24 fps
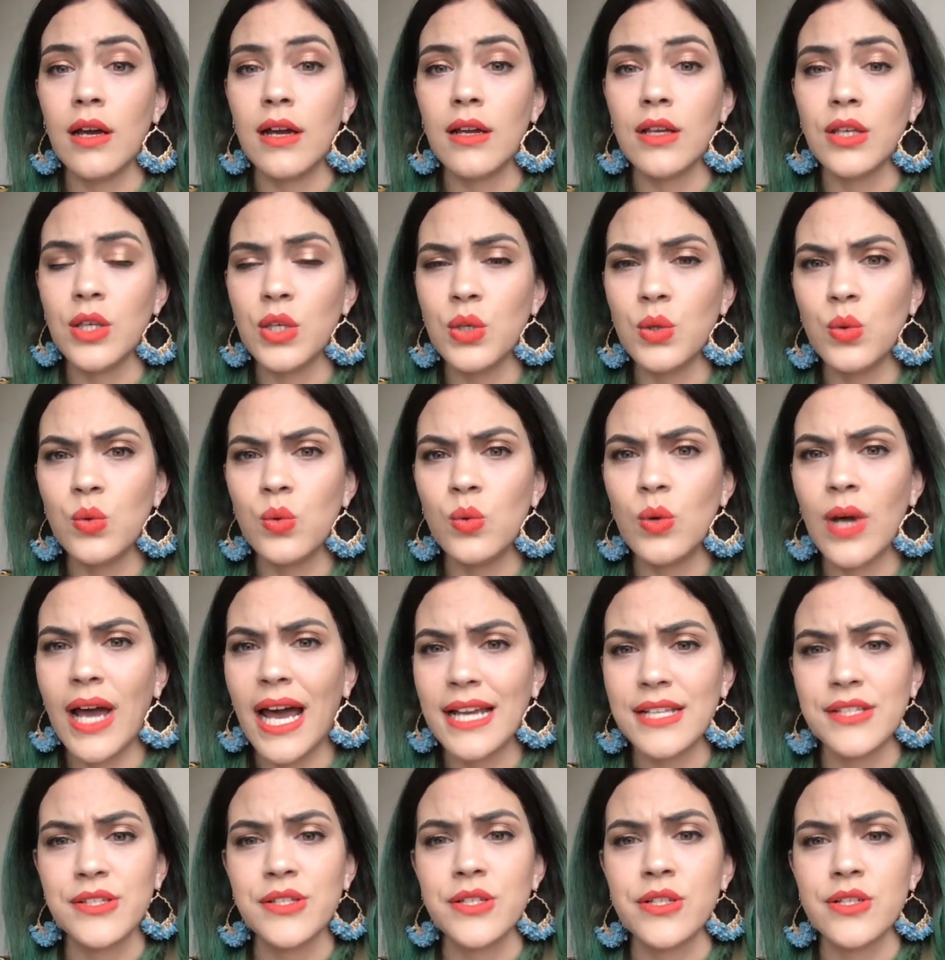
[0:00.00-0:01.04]
You
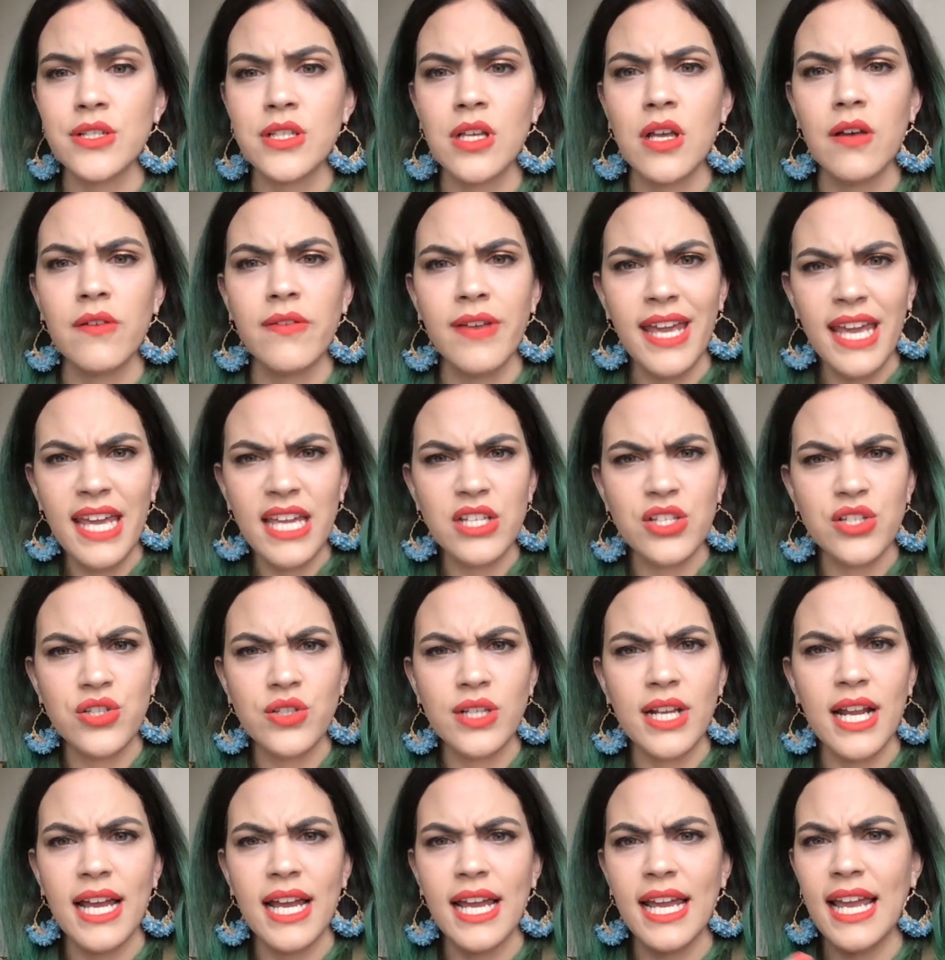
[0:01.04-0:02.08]
ask yourself, hey, should
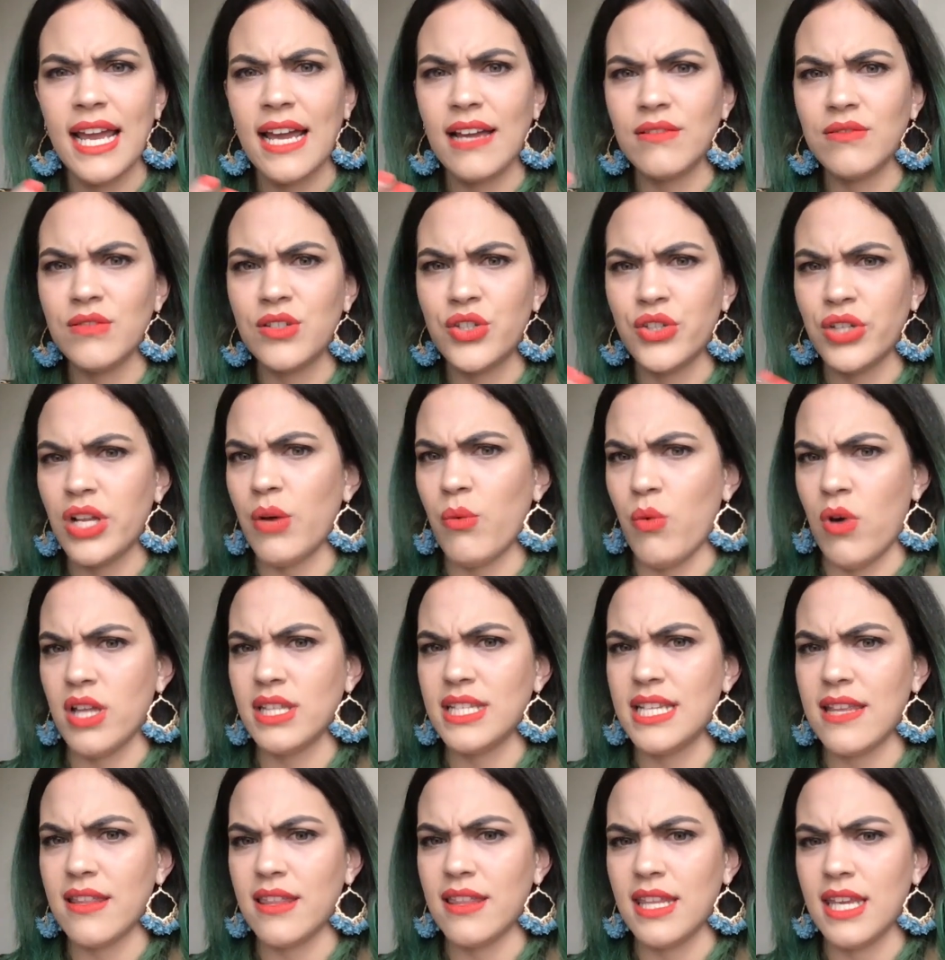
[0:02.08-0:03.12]
I want
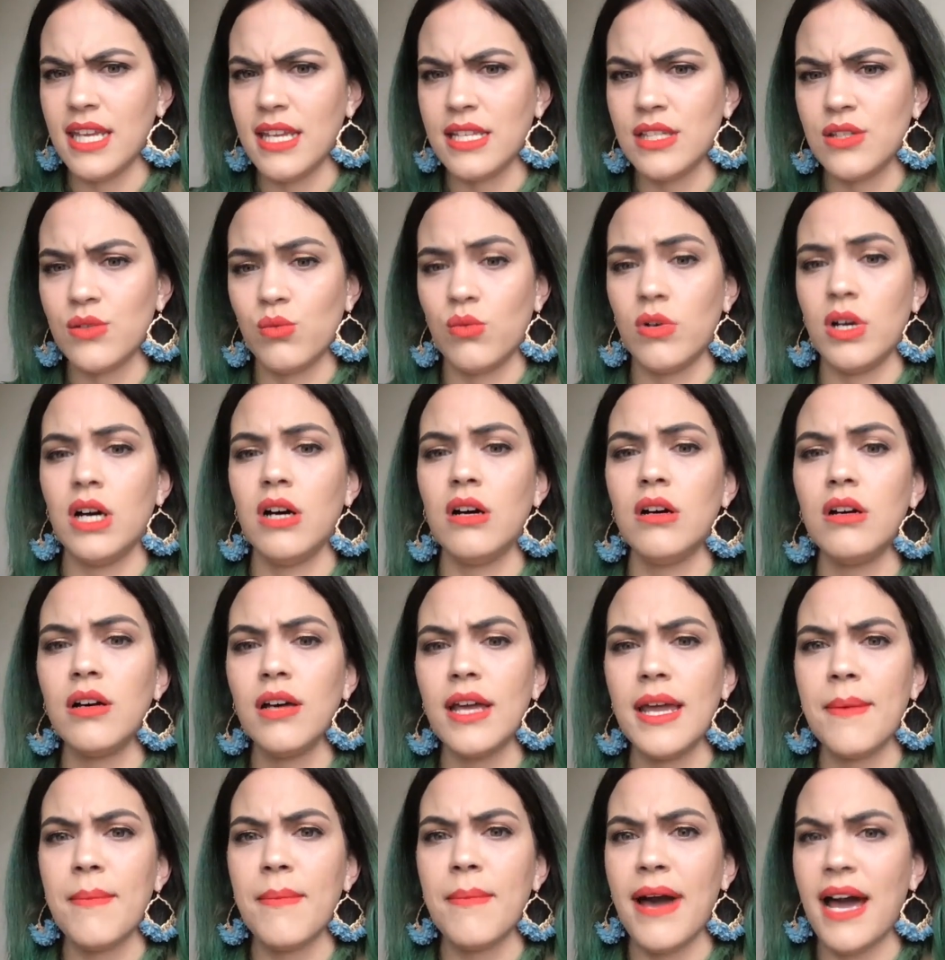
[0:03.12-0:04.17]
that thing as well?
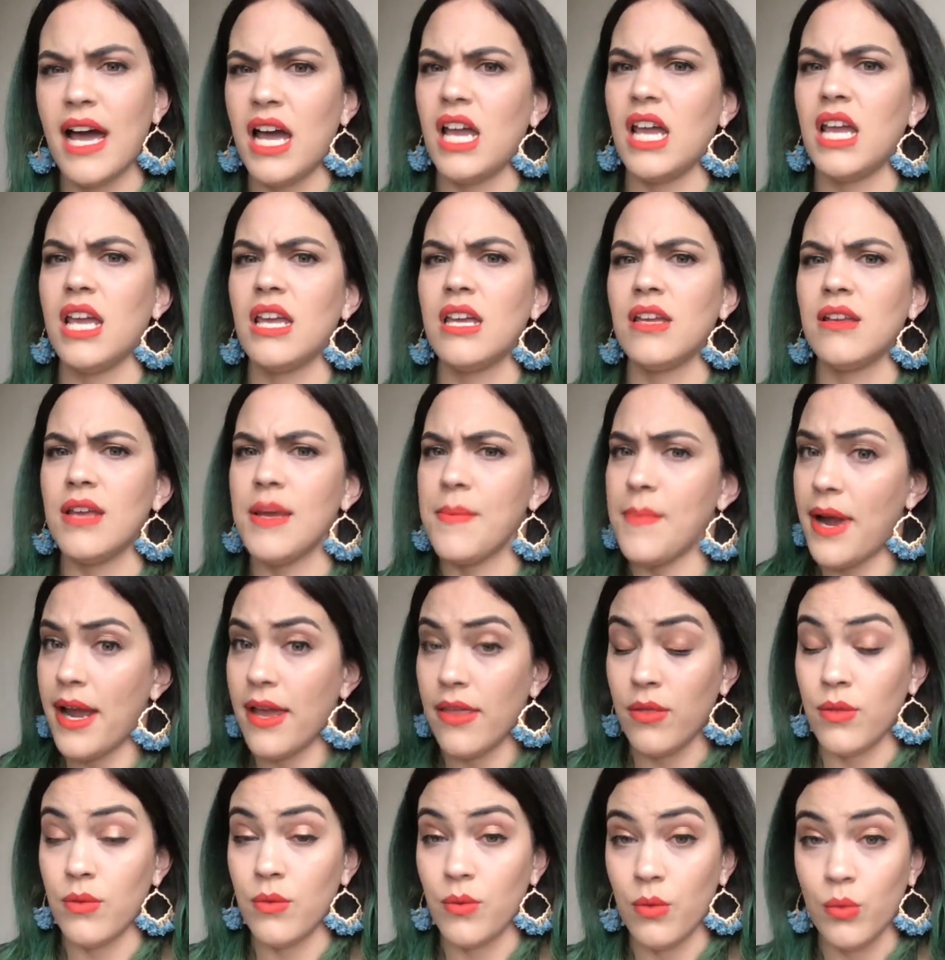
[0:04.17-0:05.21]
Am I
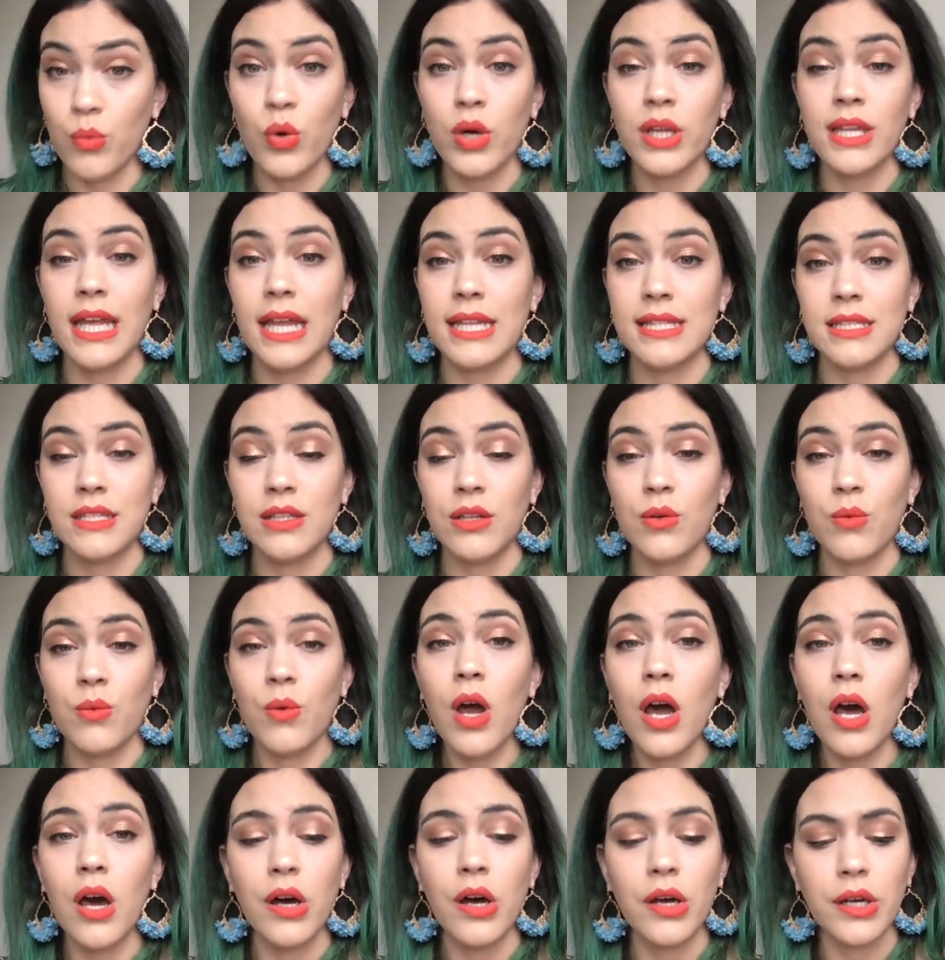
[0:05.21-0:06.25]
the one that's in the
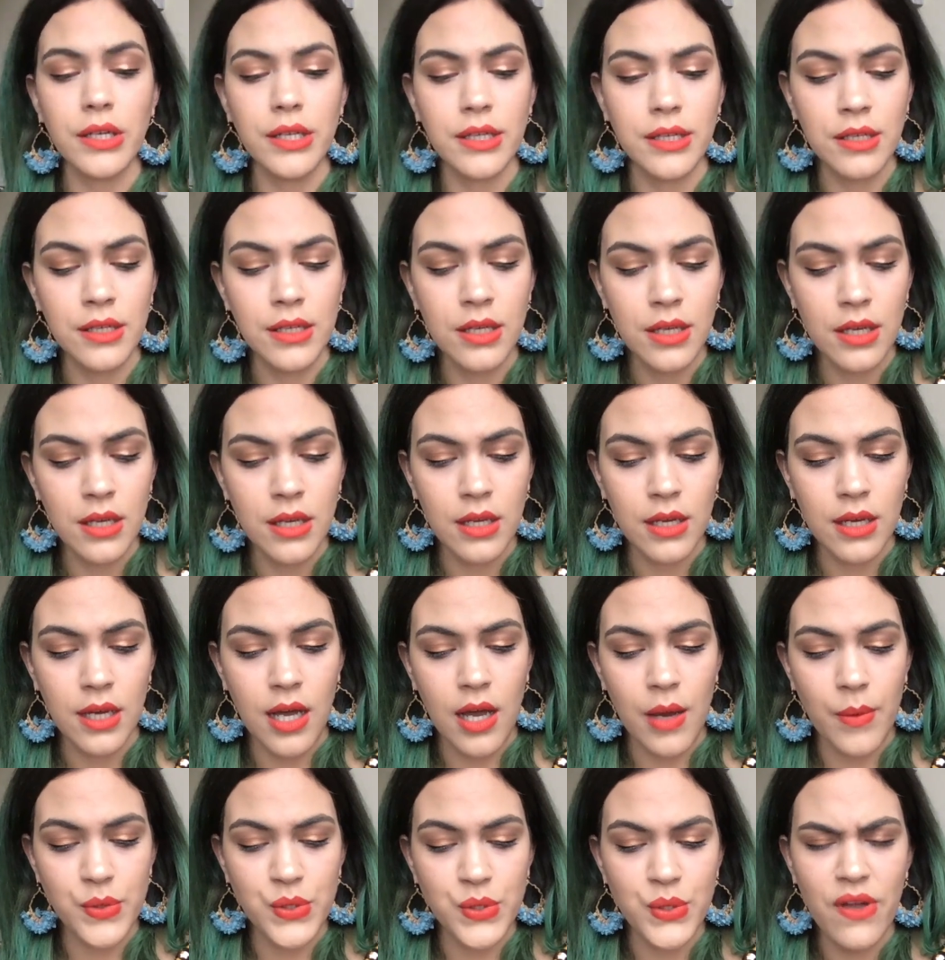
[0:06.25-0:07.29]
wrong?
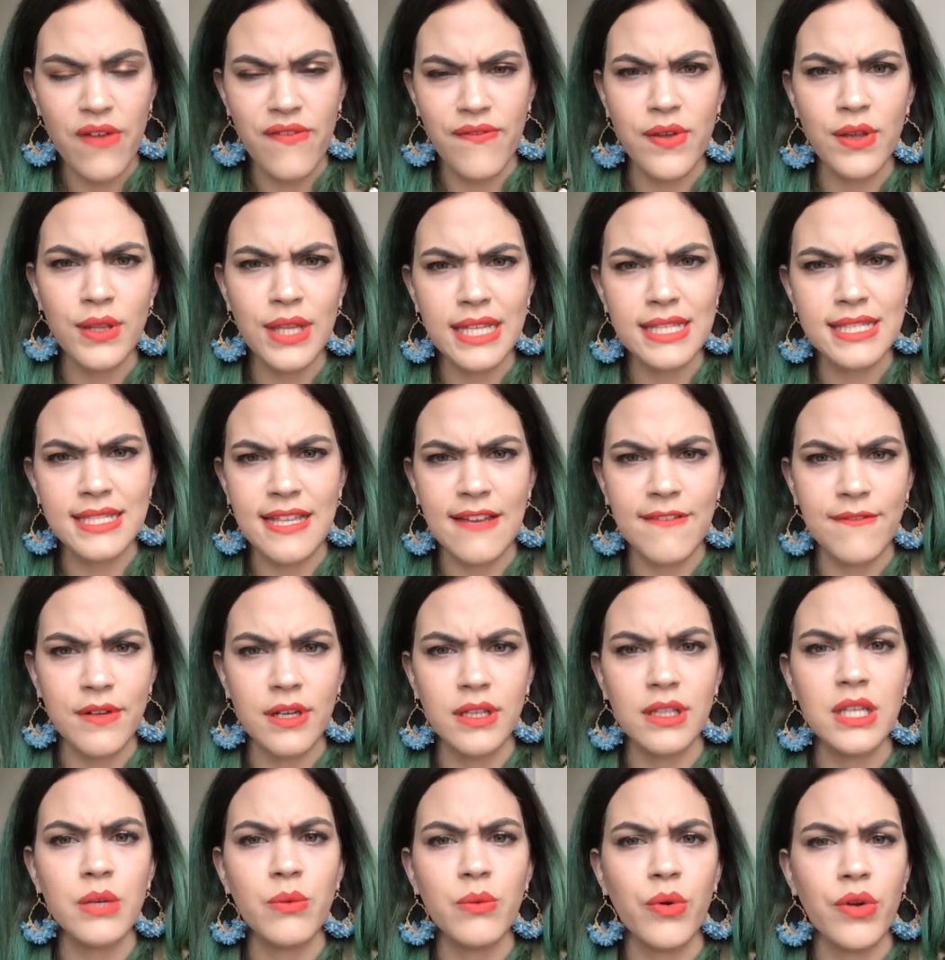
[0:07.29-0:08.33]
So I feel that's
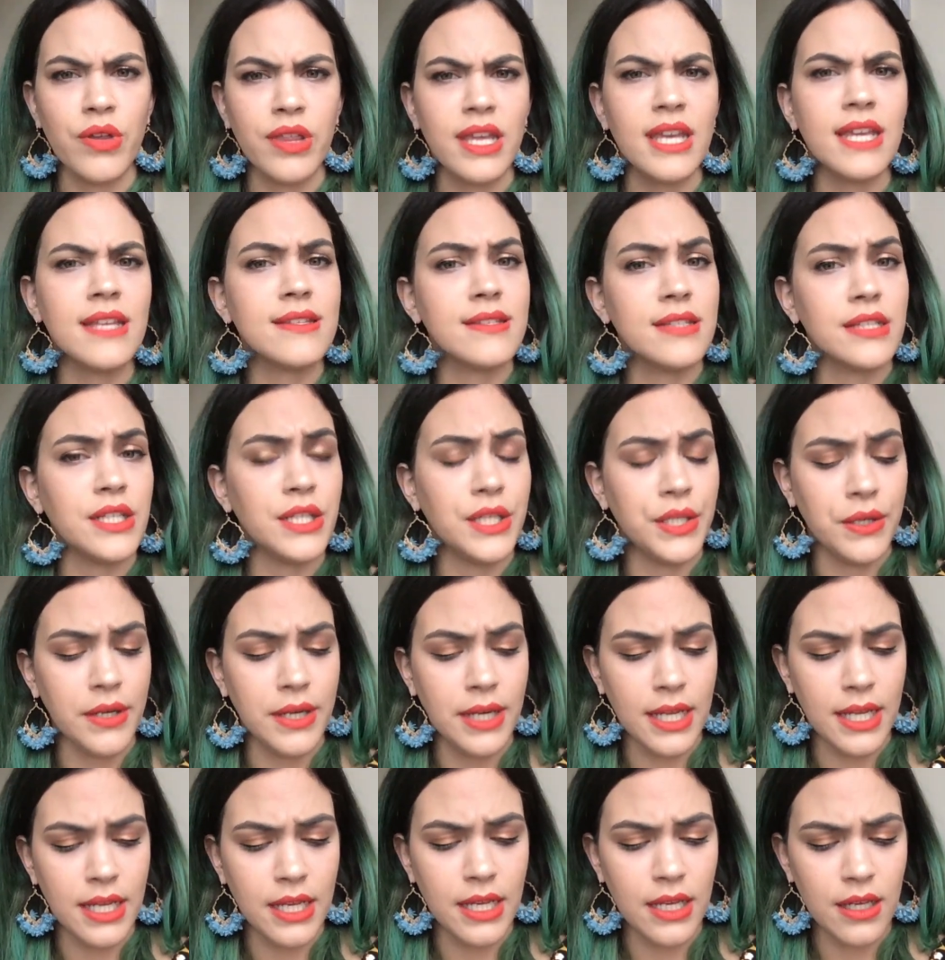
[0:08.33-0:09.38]
definitely where the
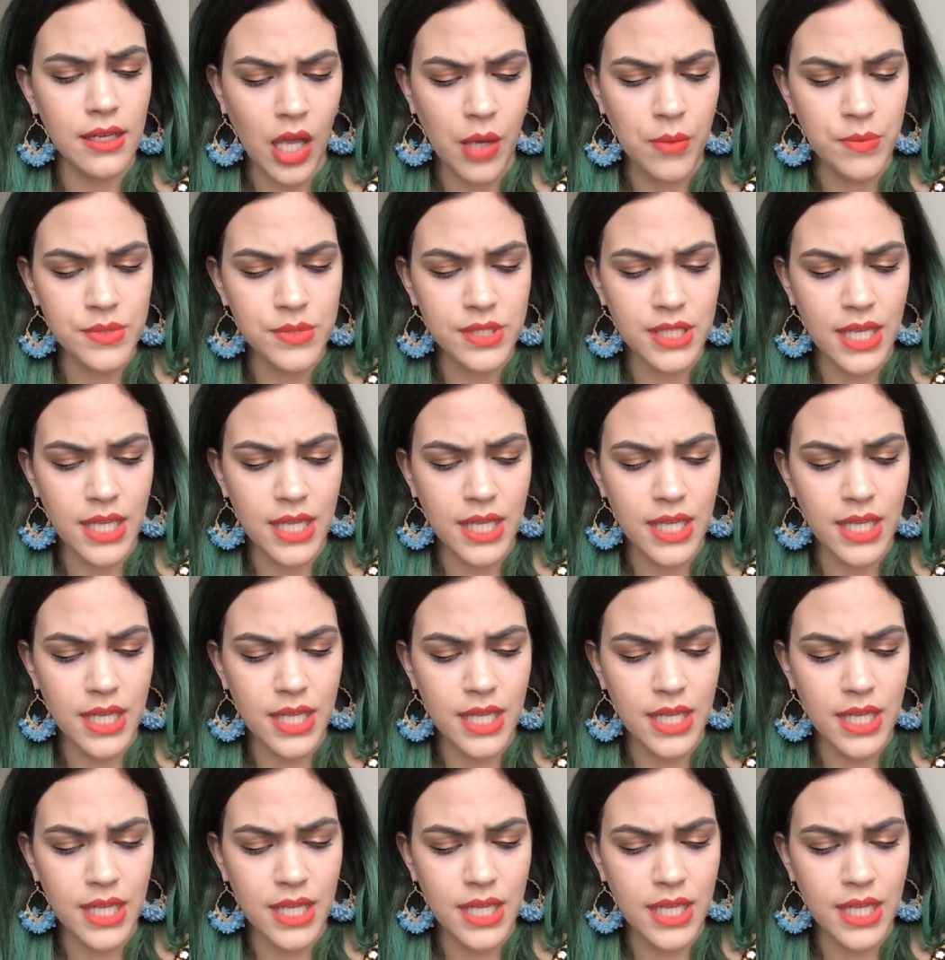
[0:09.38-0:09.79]
insecurity comes